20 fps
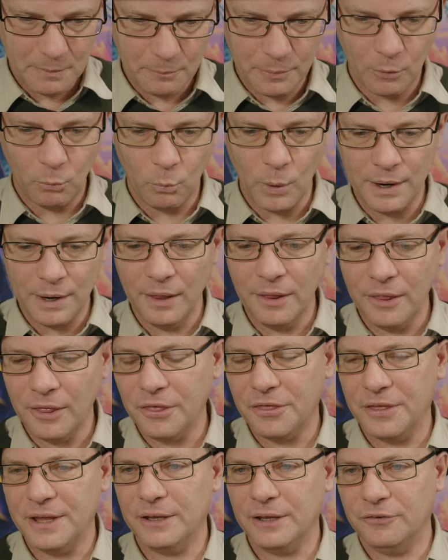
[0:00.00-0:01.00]
But one of
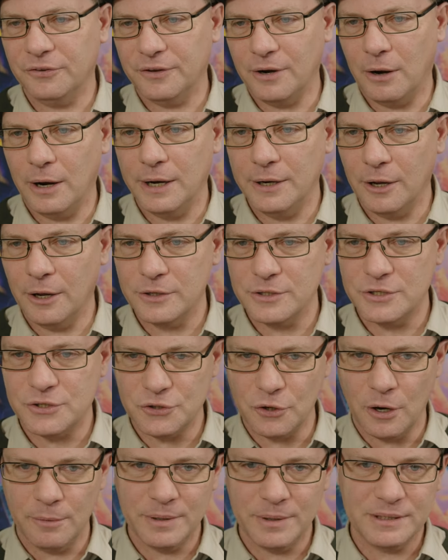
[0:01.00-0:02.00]
the things that I noticed
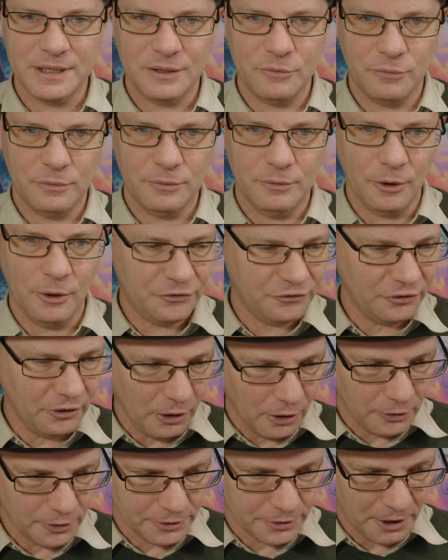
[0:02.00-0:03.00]
Simon did not so
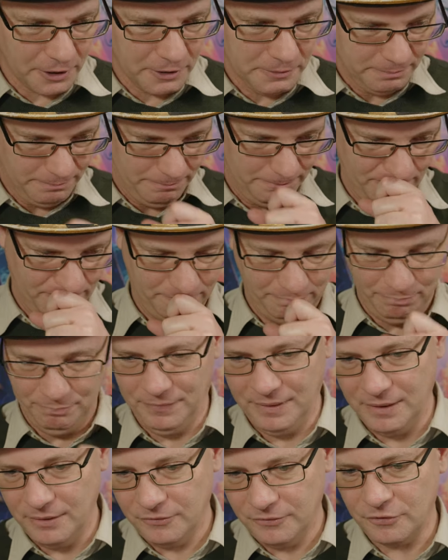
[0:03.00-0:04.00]
long ago,
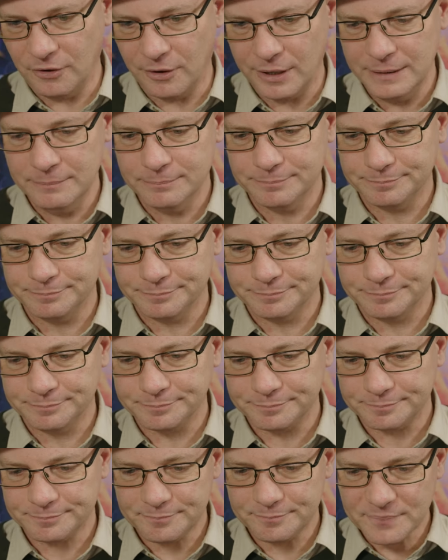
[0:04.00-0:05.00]
sorry,
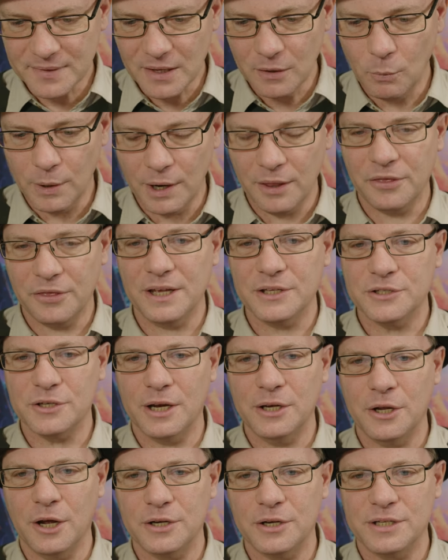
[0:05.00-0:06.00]
one of the things
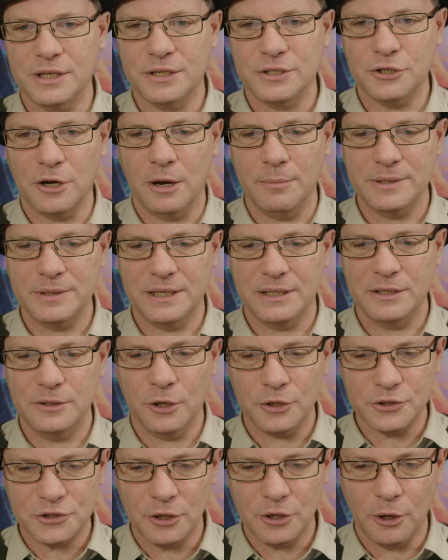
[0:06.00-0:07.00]
I noticed that Simon did
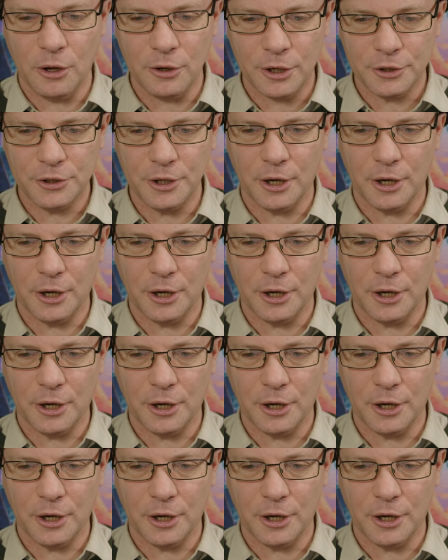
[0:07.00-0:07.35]
not so long